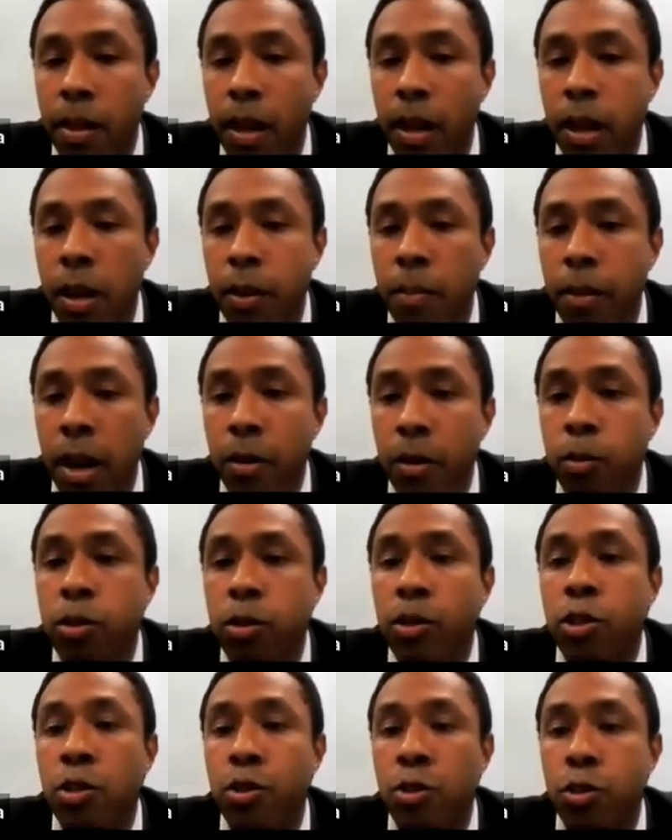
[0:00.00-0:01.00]
I
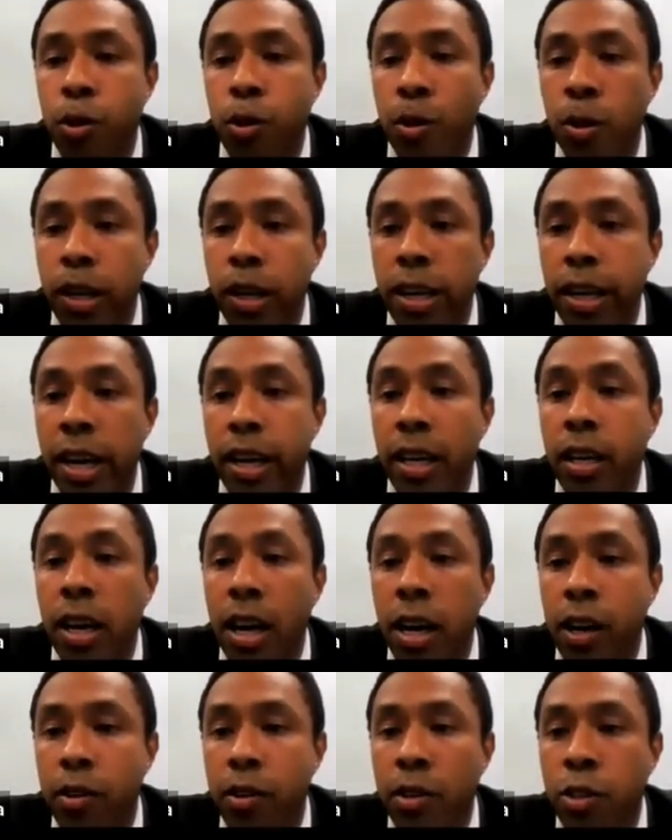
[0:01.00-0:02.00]
would strongly
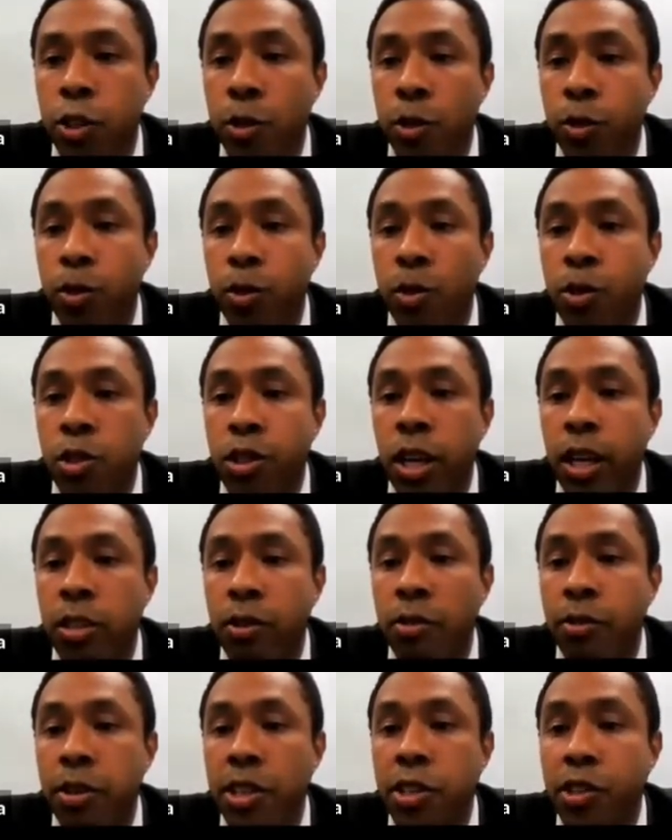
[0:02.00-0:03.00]
encourage you to
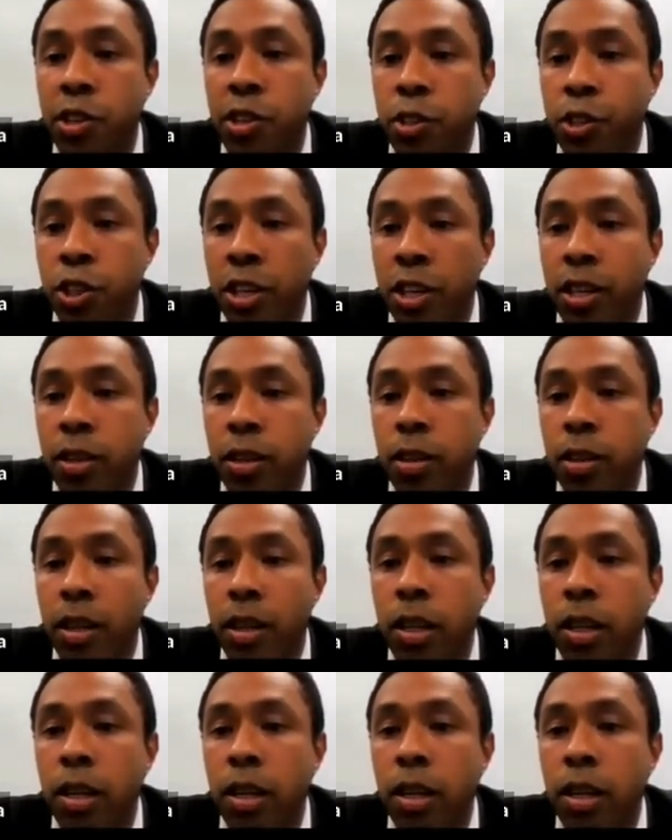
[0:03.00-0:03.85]
start researching